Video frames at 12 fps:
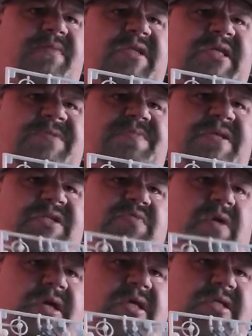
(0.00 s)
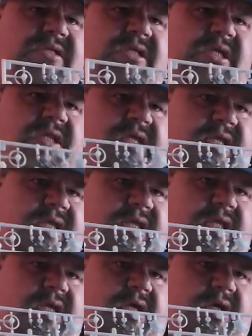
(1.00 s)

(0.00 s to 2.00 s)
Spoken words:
This piece was the